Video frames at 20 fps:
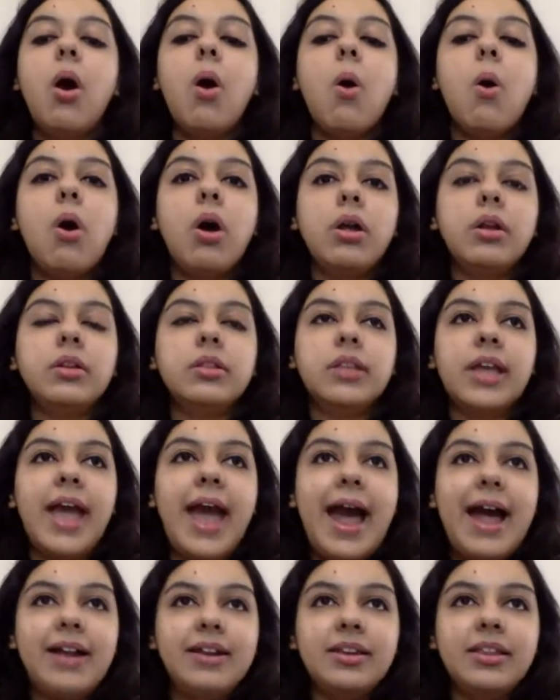or they
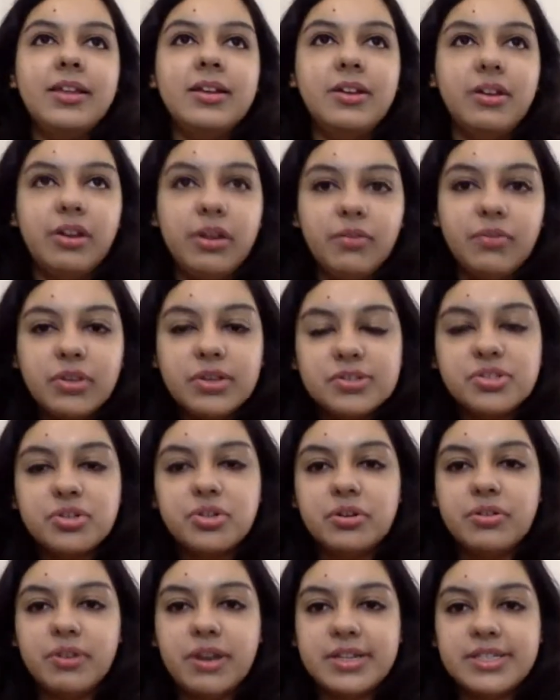had their grievance
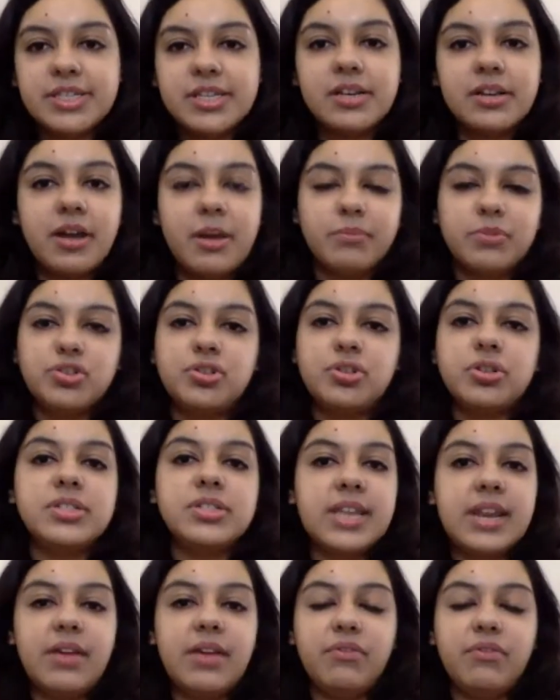redressal
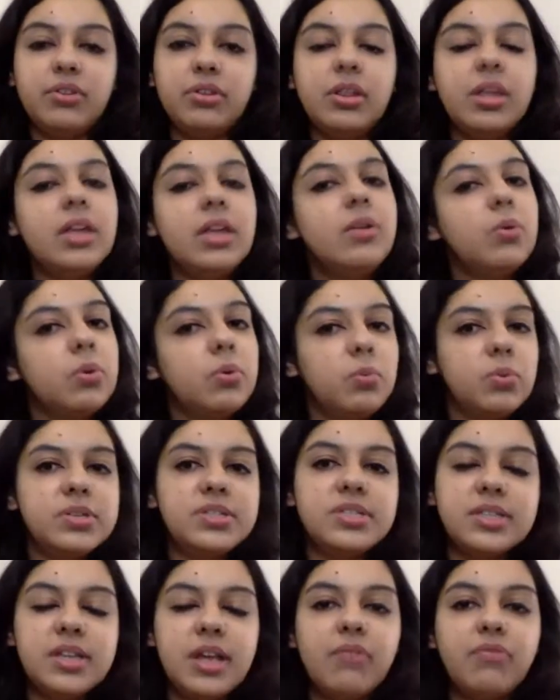commissions and everything,
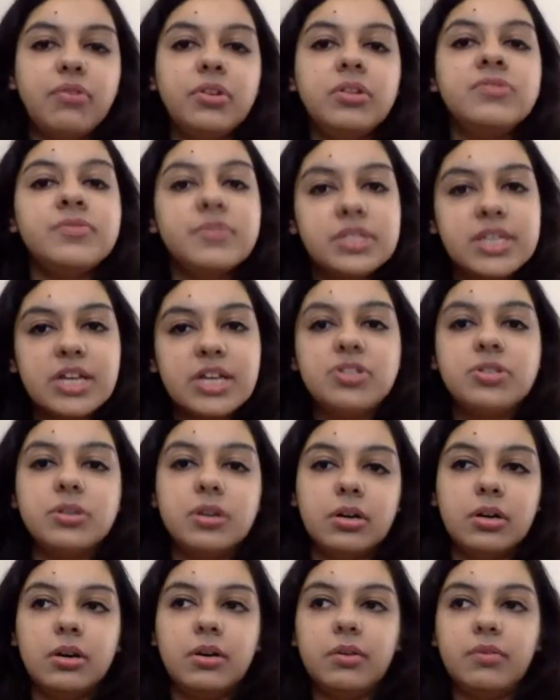was there for such
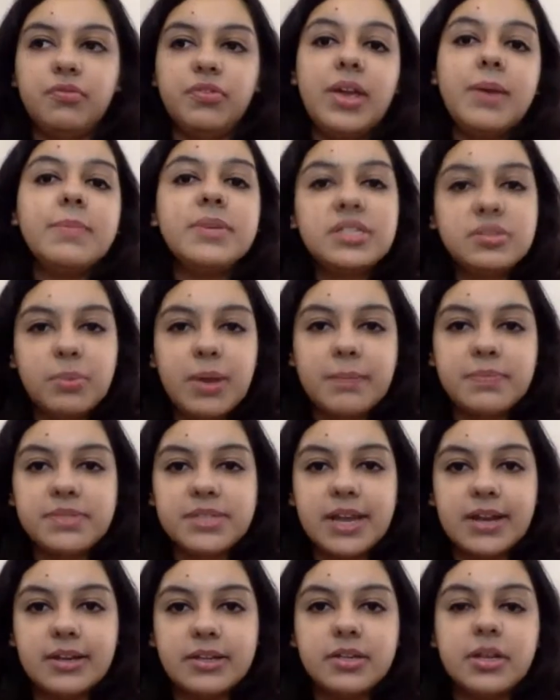a famous
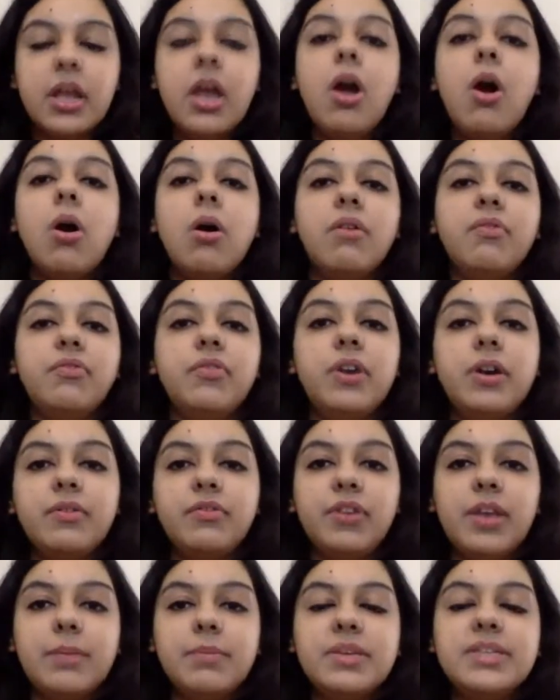website or for a
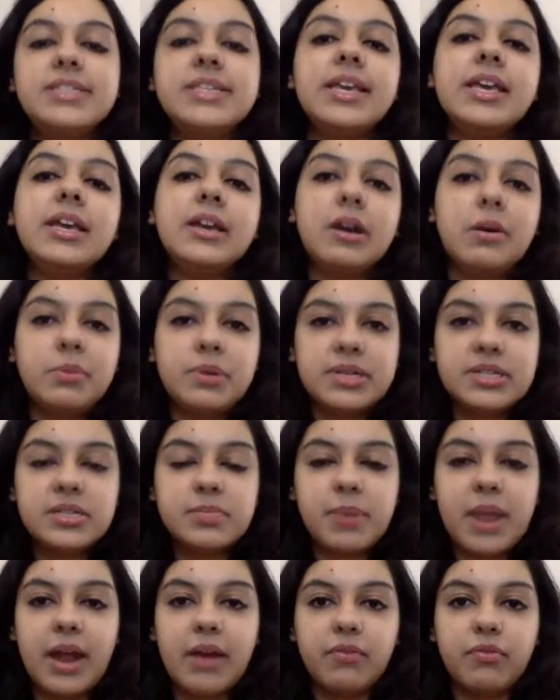famous
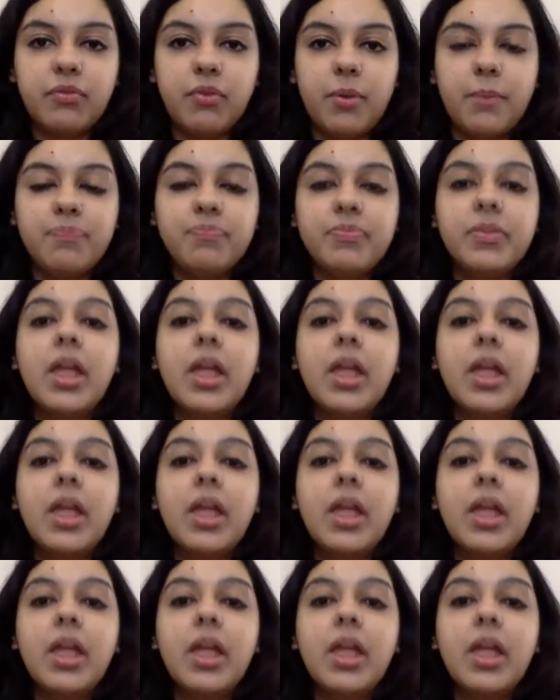e-commerce platform.